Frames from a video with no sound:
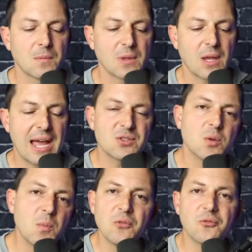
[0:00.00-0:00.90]
as we
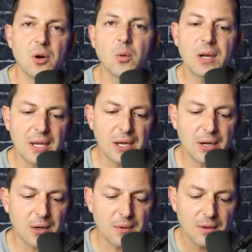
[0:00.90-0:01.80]
move forward
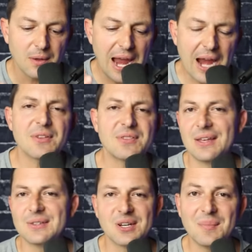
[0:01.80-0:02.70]
here
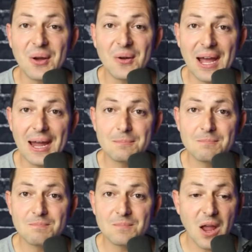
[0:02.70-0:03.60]
everything's going to be okay
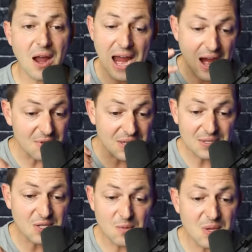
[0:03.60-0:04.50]
all right everything's
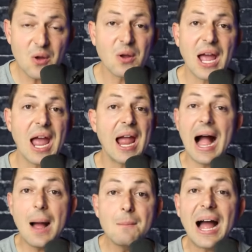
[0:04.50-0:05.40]
going to be okay
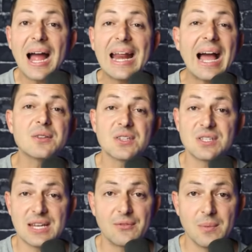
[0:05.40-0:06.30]
i'm buying houses
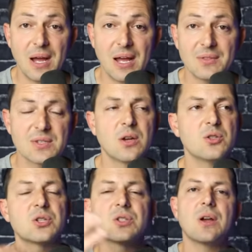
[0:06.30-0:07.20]
every month so
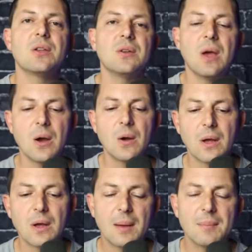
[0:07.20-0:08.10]
just so you know
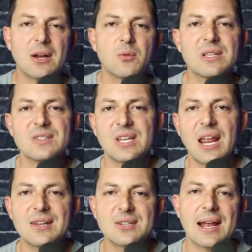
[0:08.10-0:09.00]
i'm not a real estate
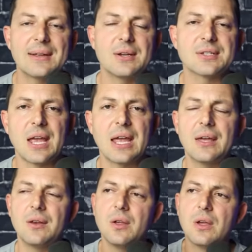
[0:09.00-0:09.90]
agent out here
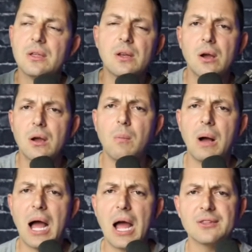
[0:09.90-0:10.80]
saying you know go
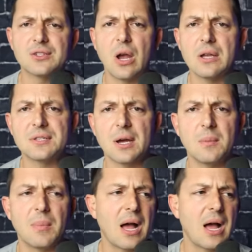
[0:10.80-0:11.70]
buy it's a great time to
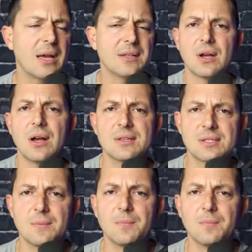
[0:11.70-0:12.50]
buy it's awesome